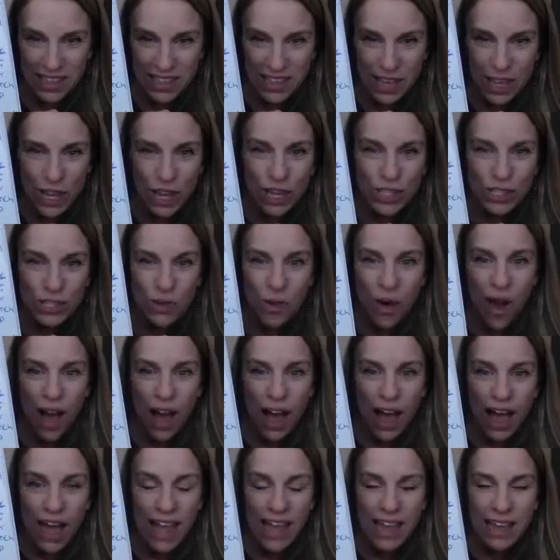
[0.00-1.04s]
So
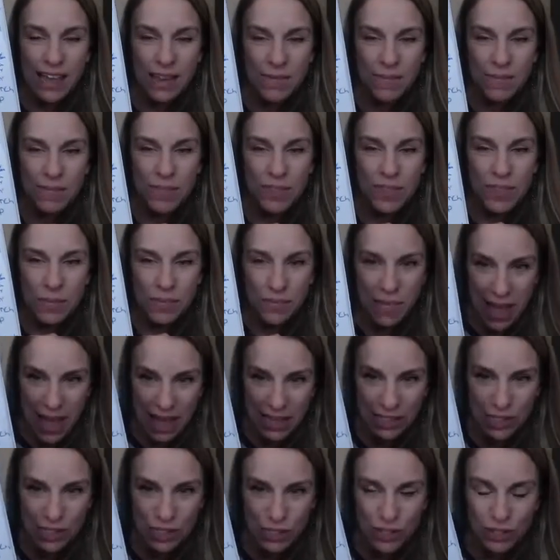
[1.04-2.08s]
I am the
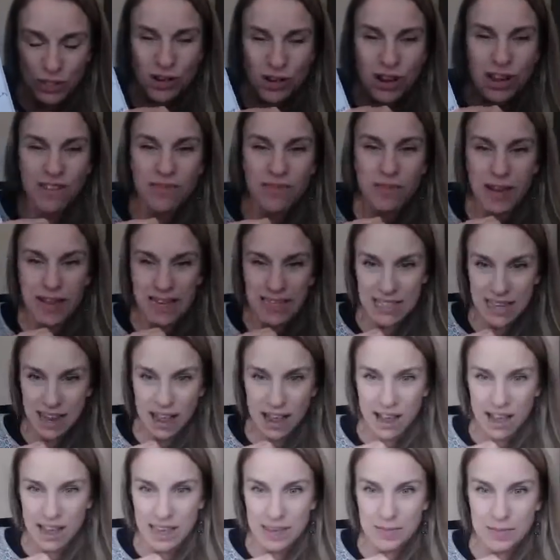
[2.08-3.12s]
master of my
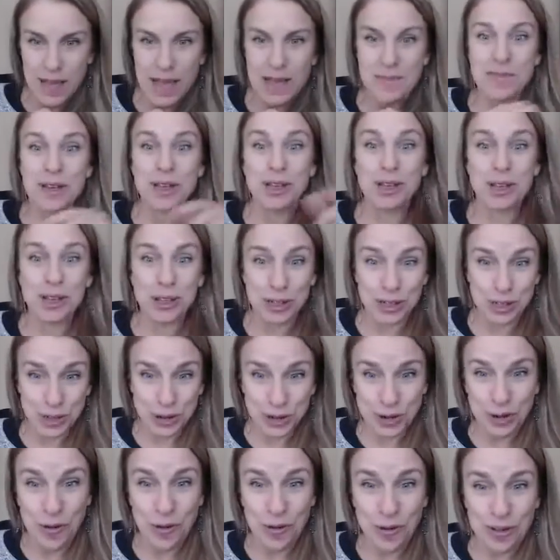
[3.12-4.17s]
time. I'm in
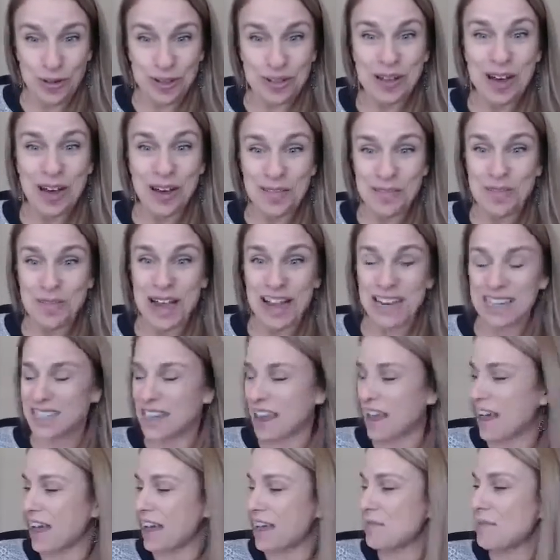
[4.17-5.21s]
control of my
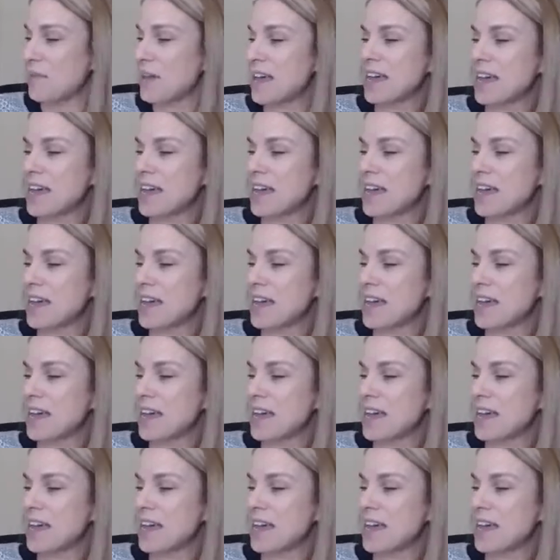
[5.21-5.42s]
time.